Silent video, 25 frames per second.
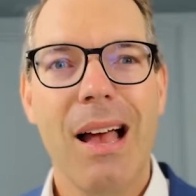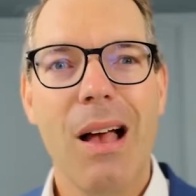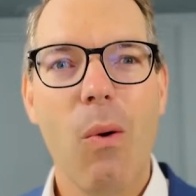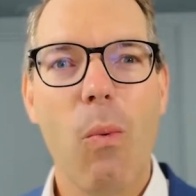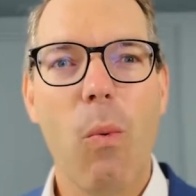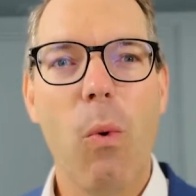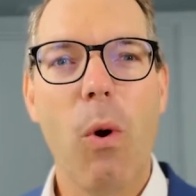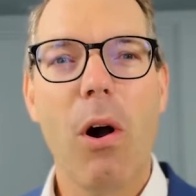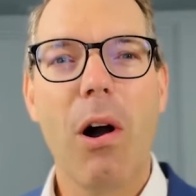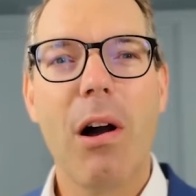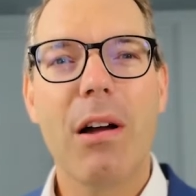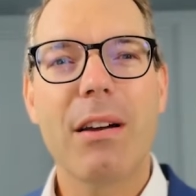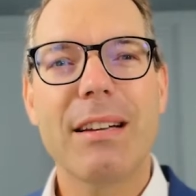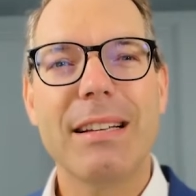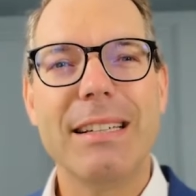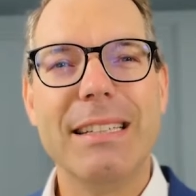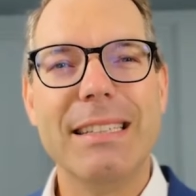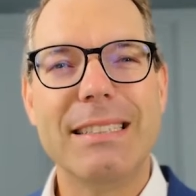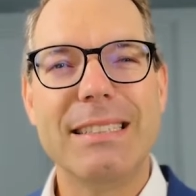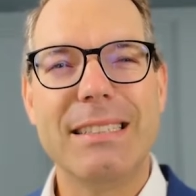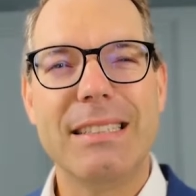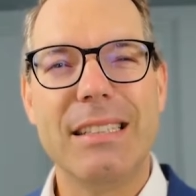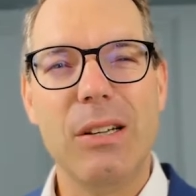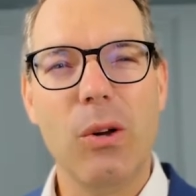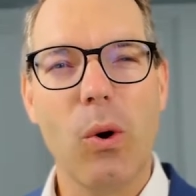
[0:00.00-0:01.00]
What
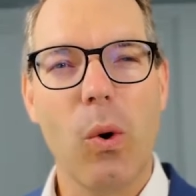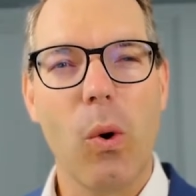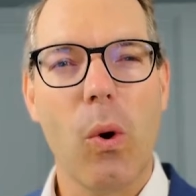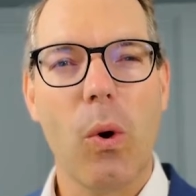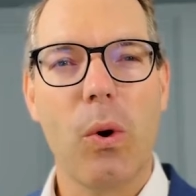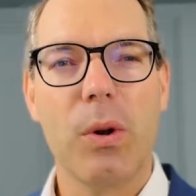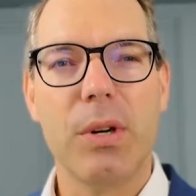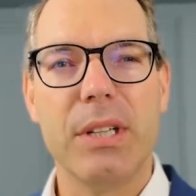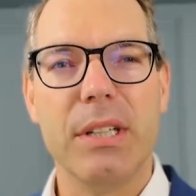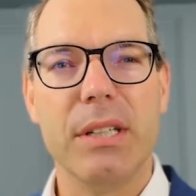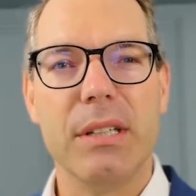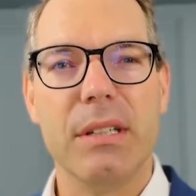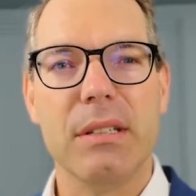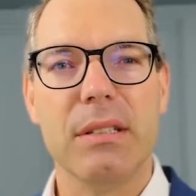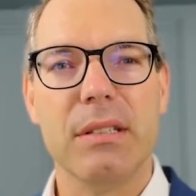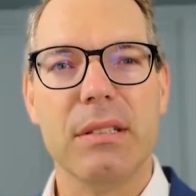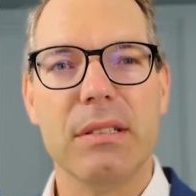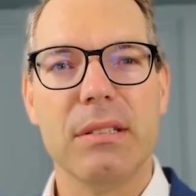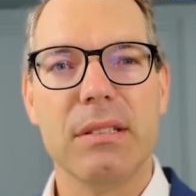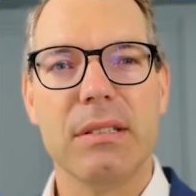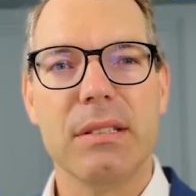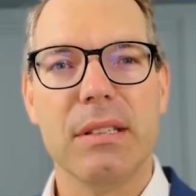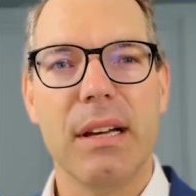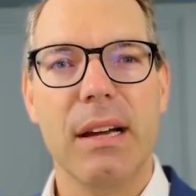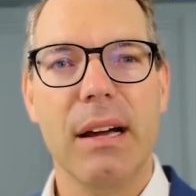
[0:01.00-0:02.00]
is the
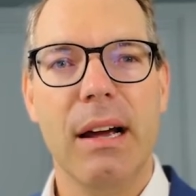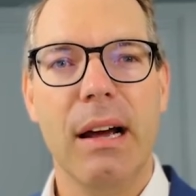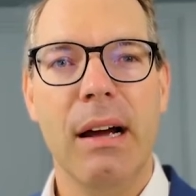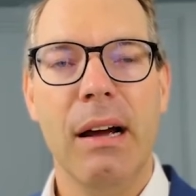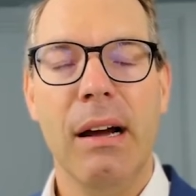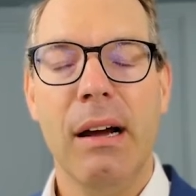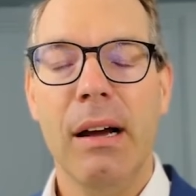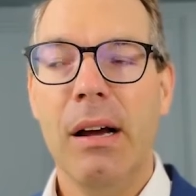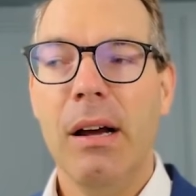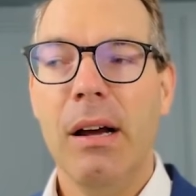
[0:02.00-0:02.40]
audience? Yeah.